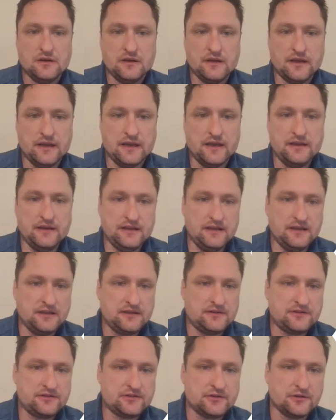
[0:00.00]
and
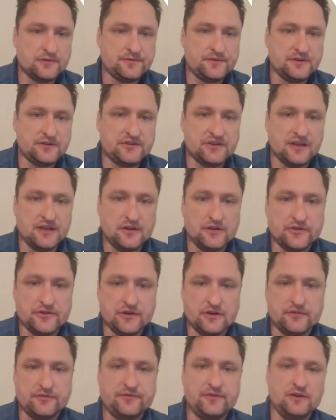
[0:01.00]
its surface cells
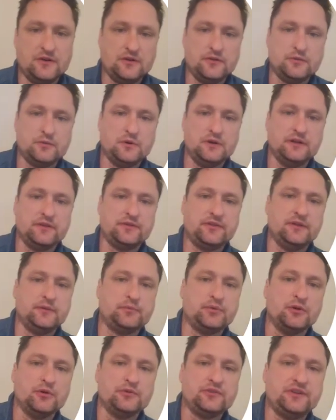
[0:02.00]
are filled with the
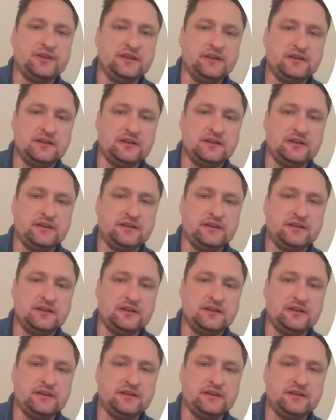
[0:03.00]
protein